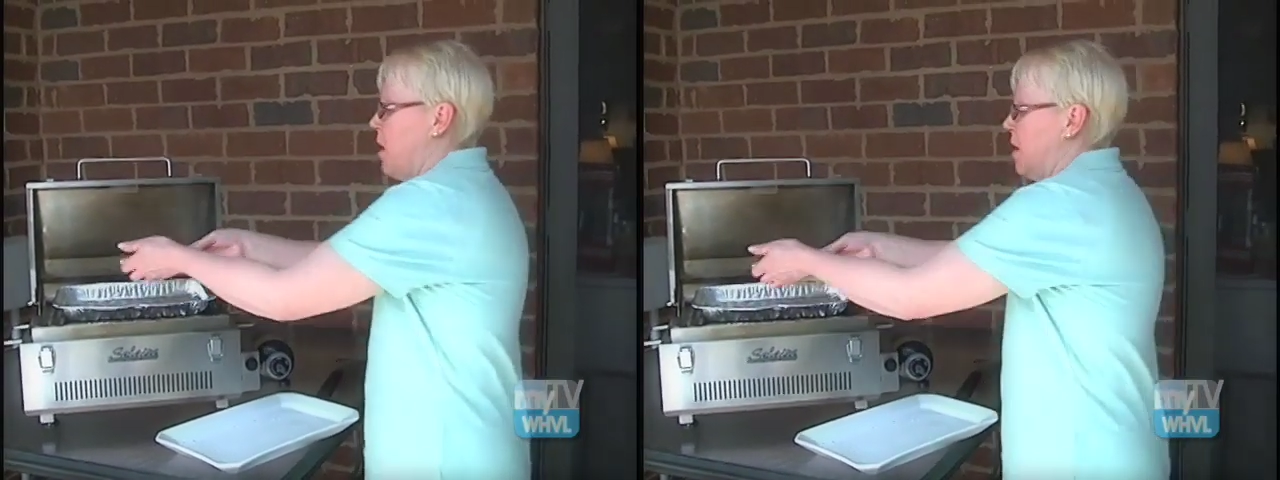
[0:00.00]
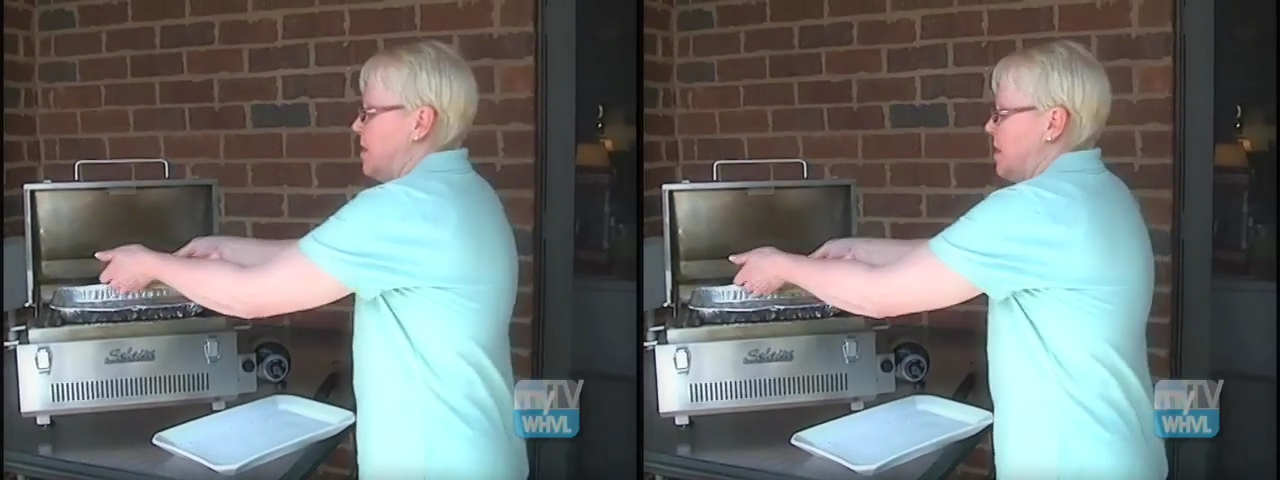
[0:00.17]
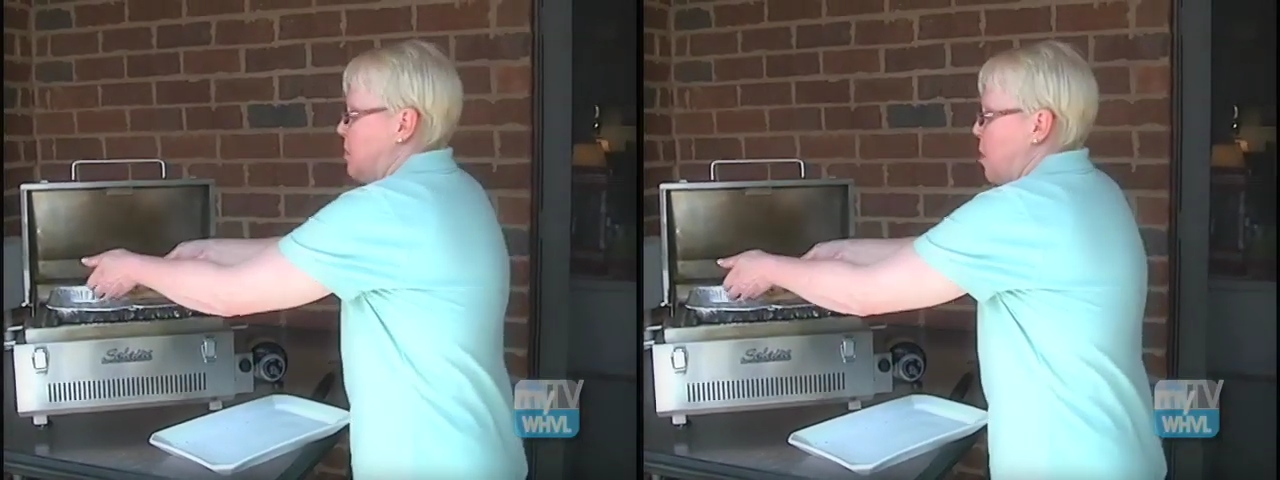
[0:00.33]
on a
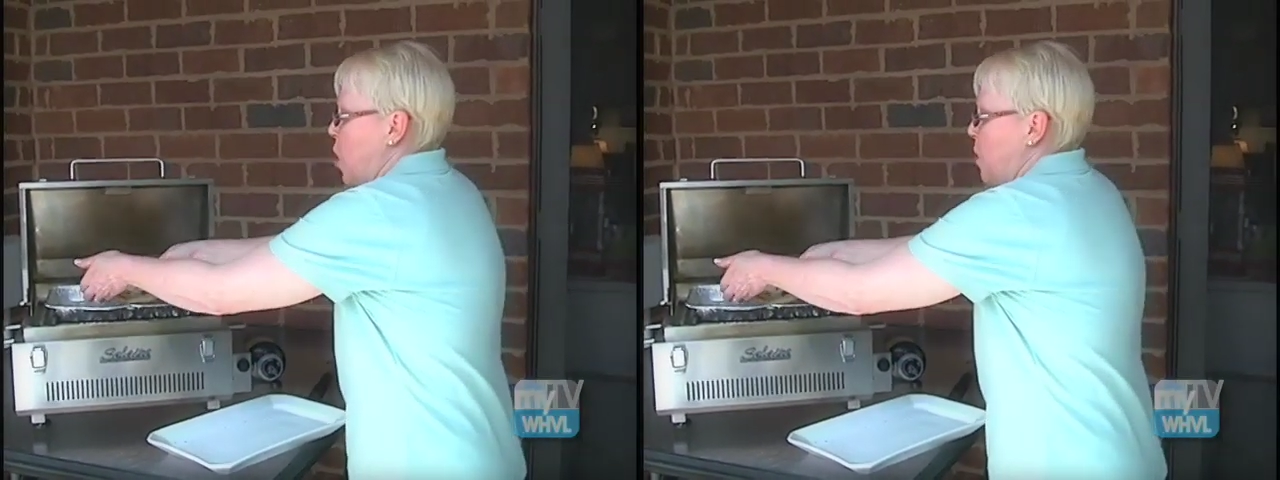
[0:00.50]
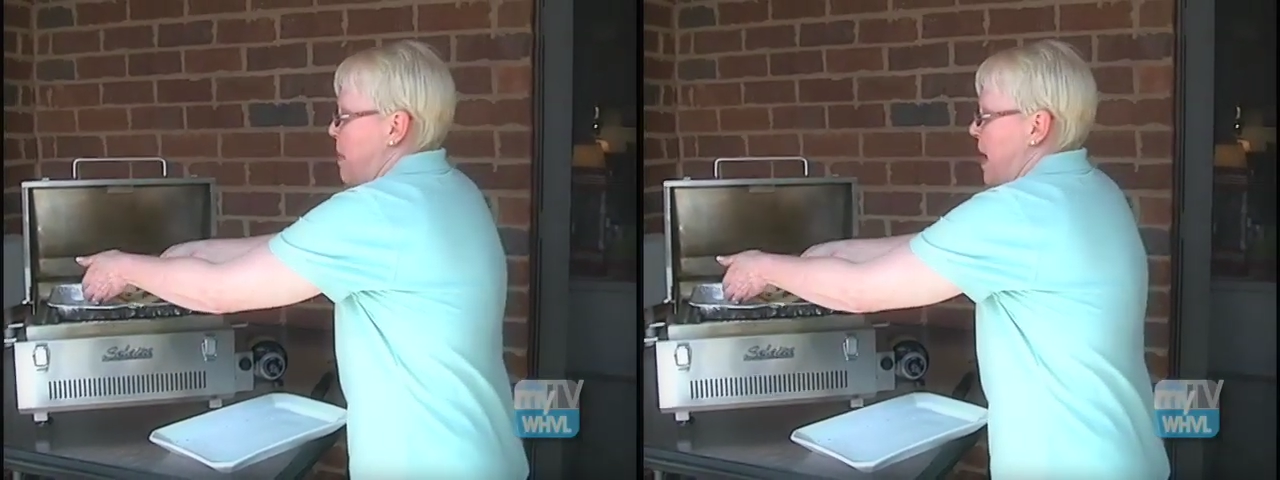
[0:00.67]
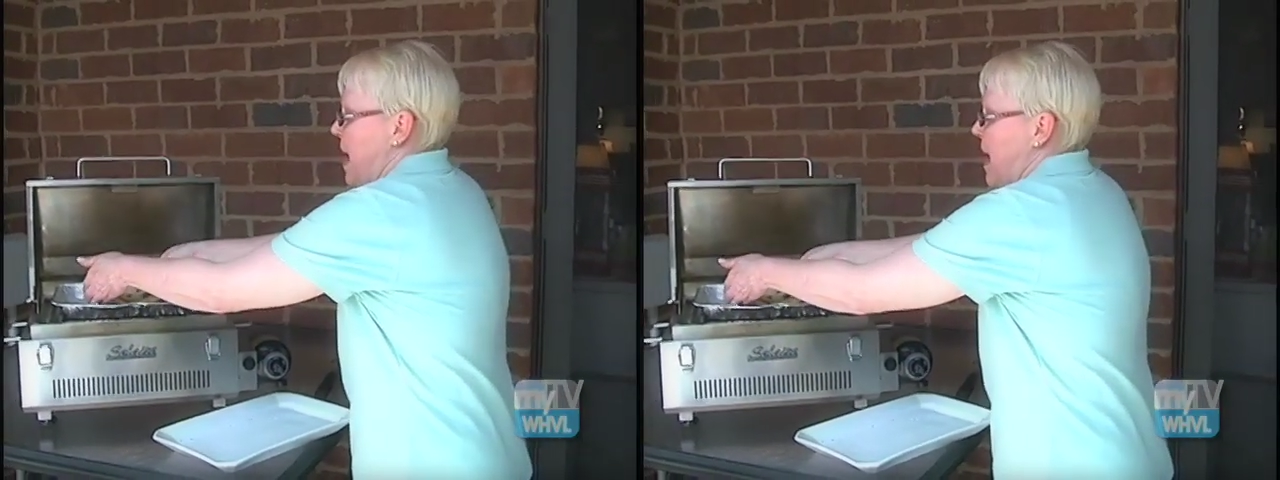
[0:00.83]
small
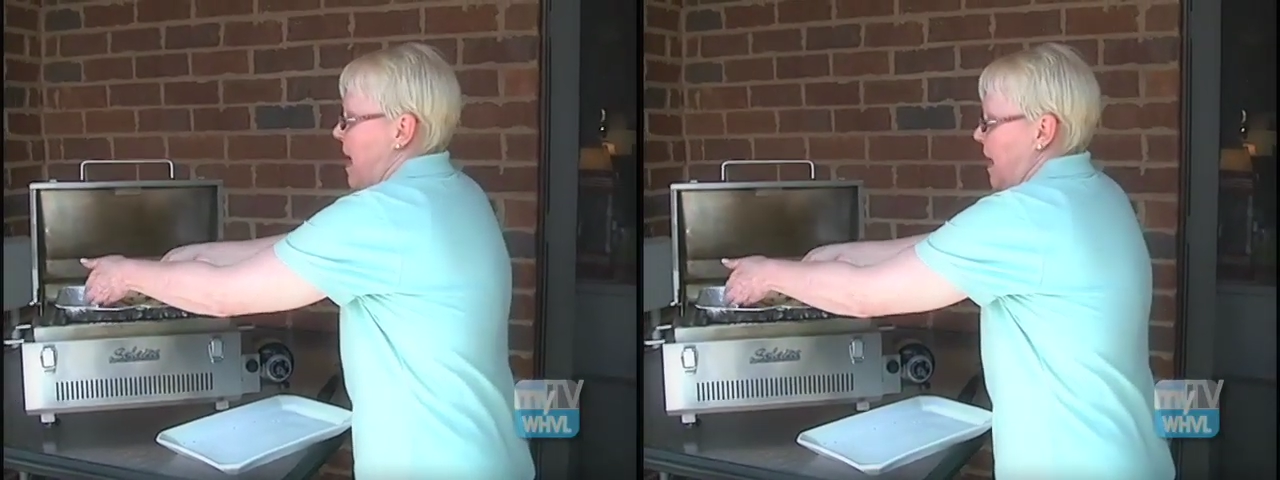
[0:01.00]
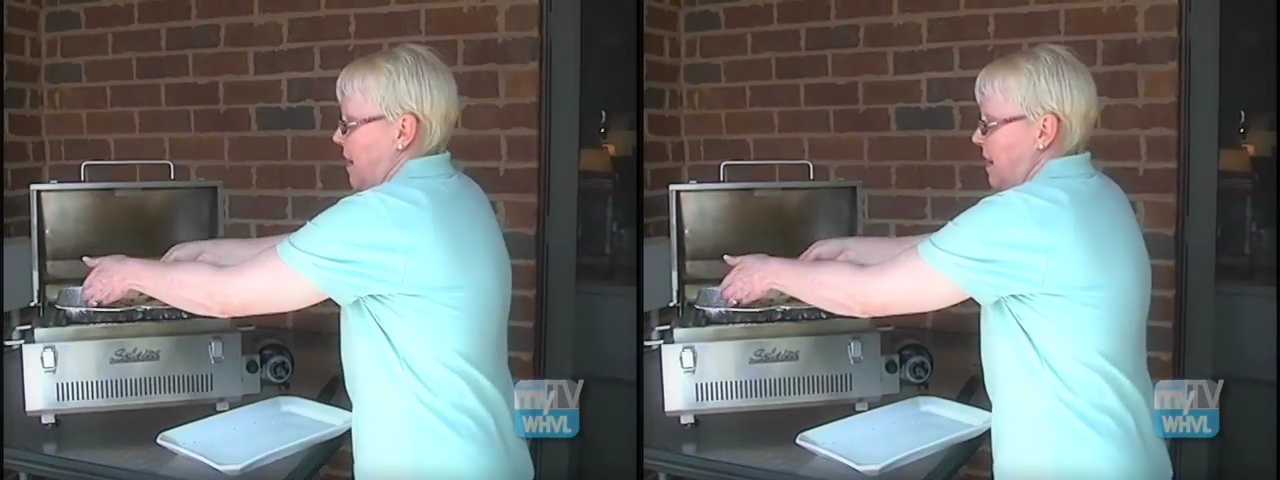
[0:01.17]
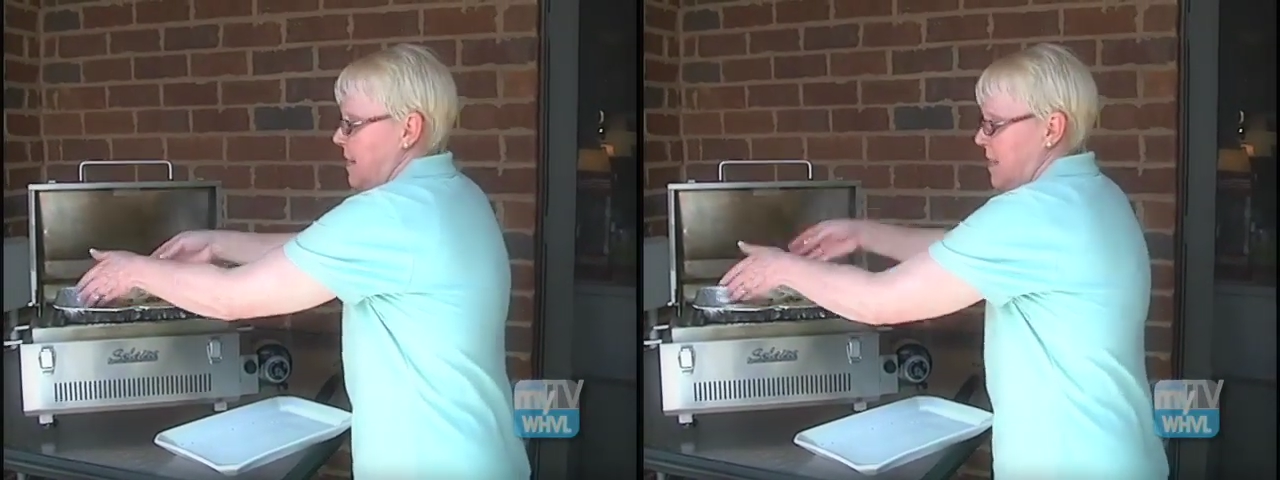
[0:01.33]

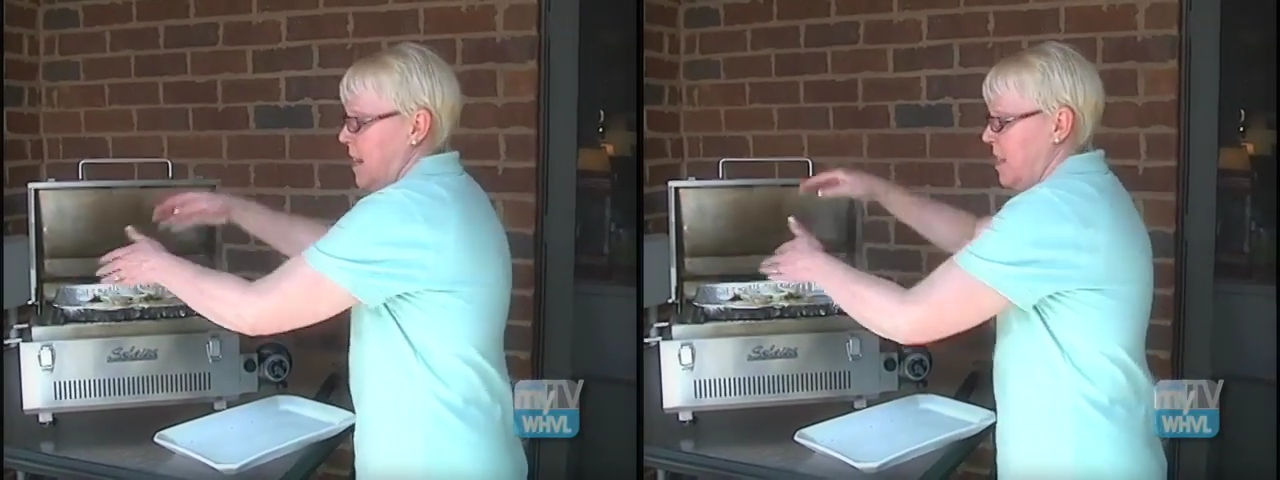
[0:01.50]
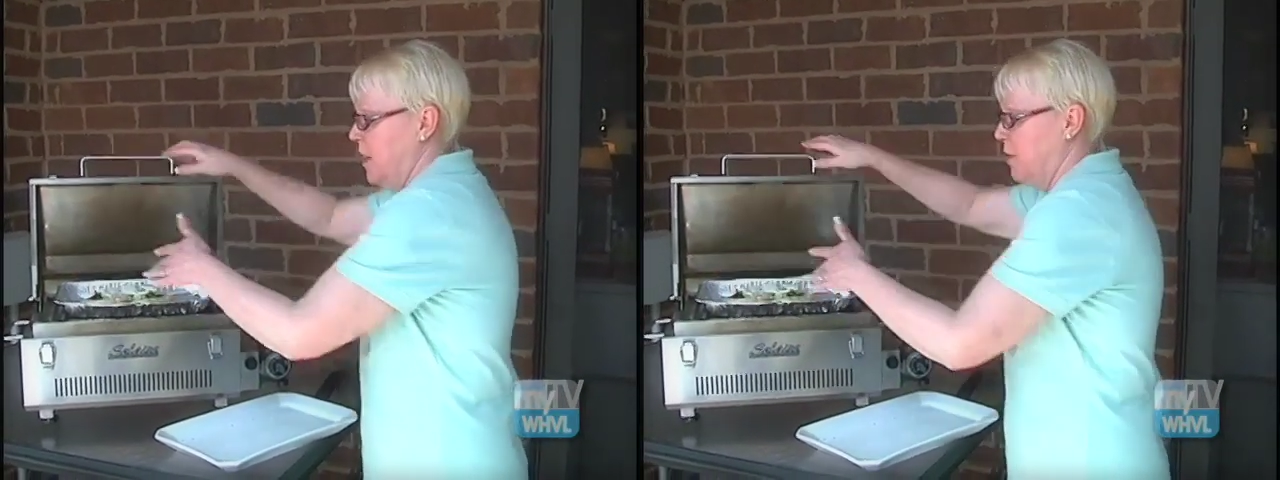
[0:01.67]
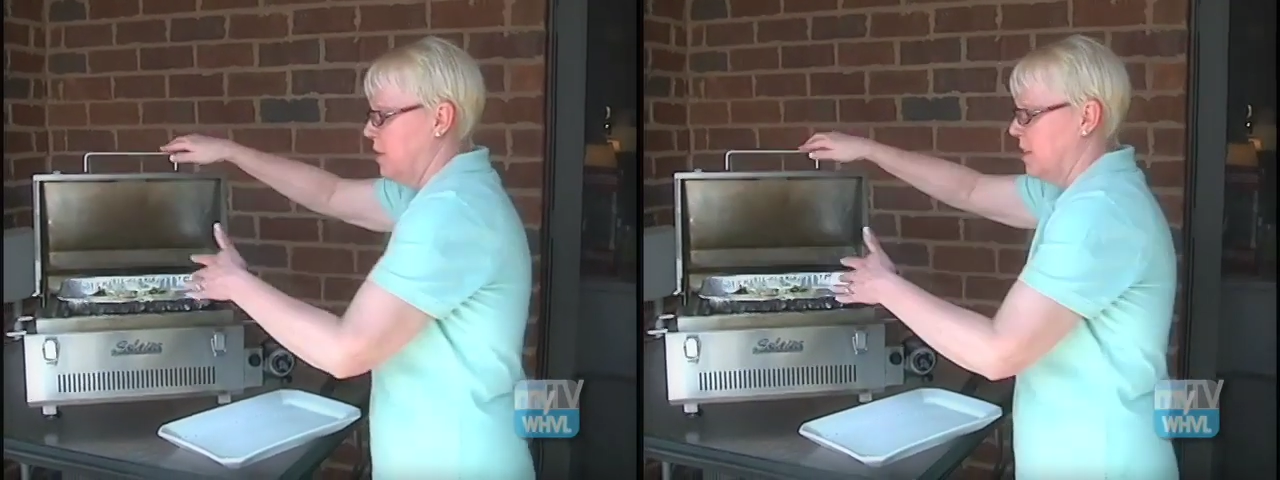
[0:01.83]
pan inside
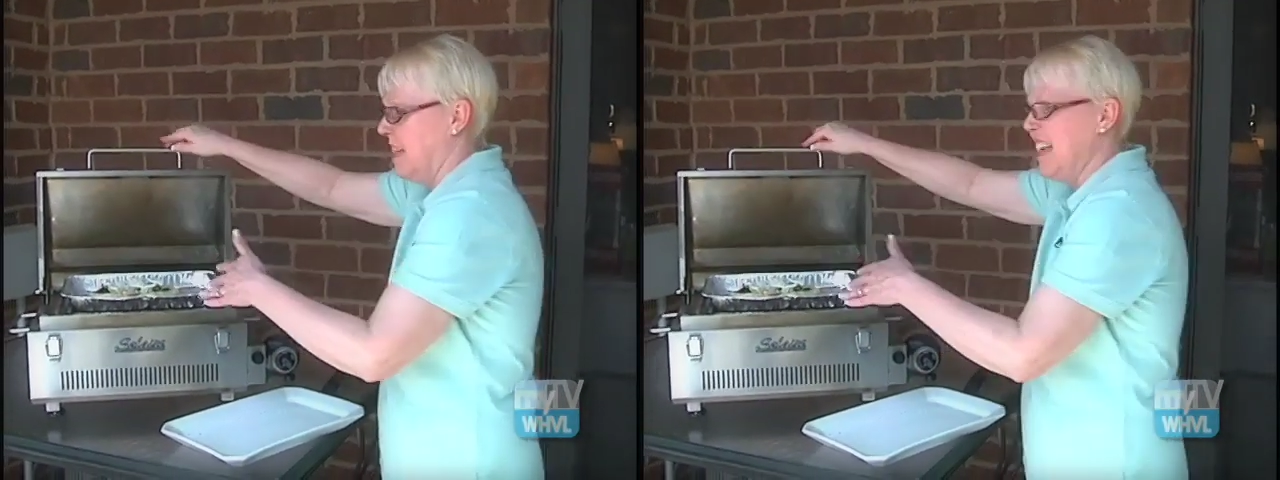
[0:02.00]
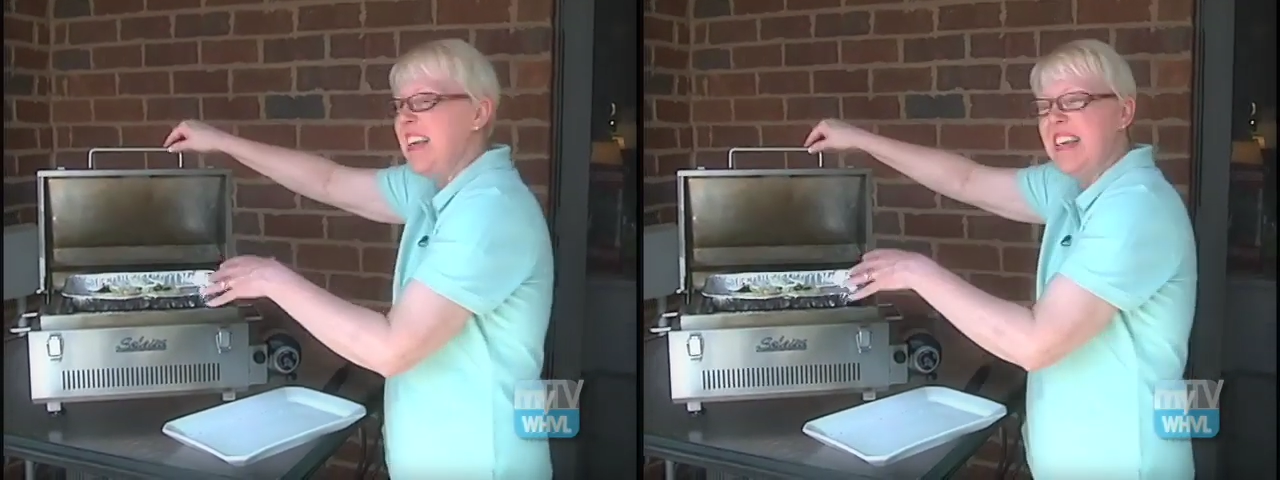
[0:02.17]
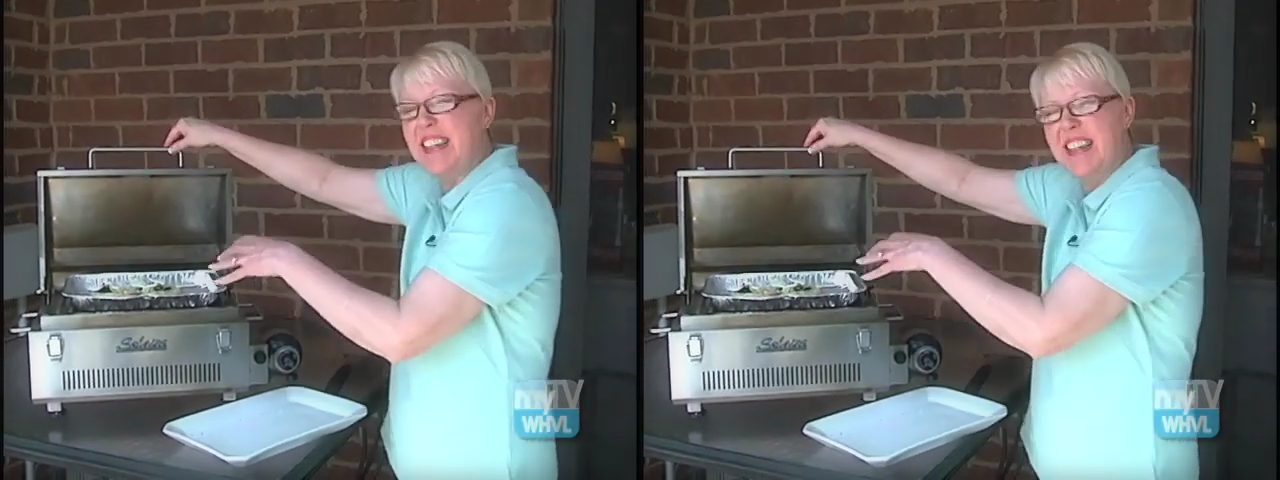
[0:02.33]
the grill. It